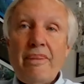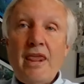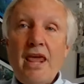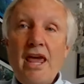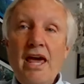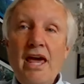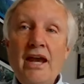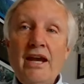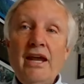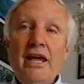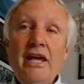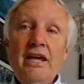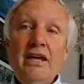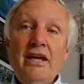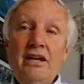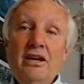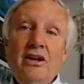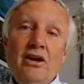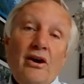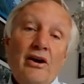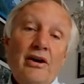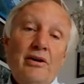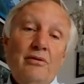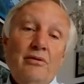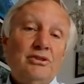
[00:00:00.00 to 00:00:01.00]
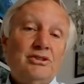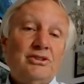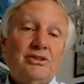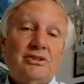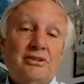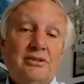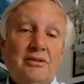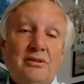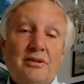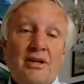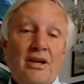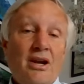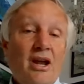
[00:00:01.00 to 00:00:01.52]
And you know, it
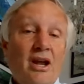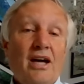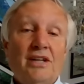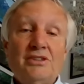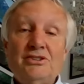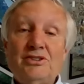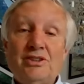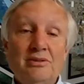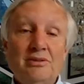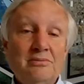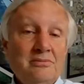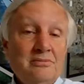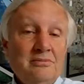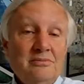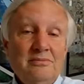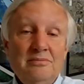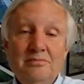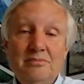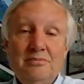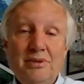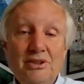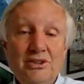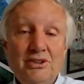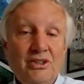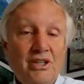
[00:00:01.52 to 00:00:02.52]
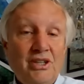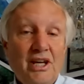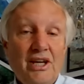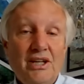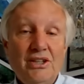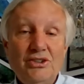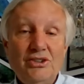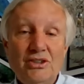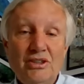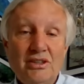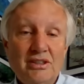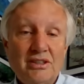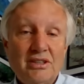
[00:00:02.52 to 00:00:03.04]
was an awesome
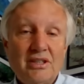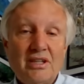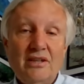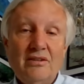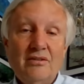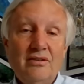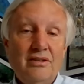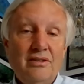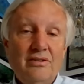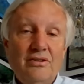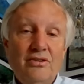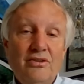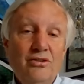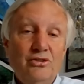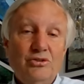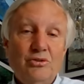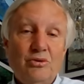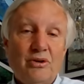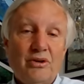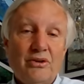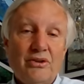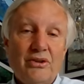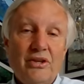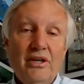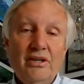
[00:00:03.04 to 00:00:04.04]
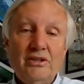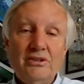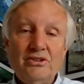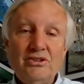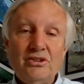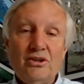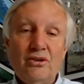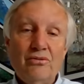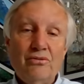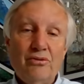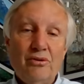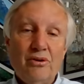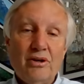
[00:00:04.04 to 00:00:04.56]
presentation, newsworthy and
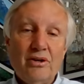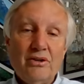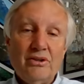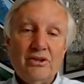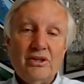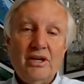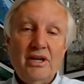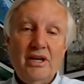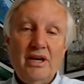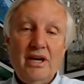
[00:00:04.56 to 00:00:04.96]
so forth.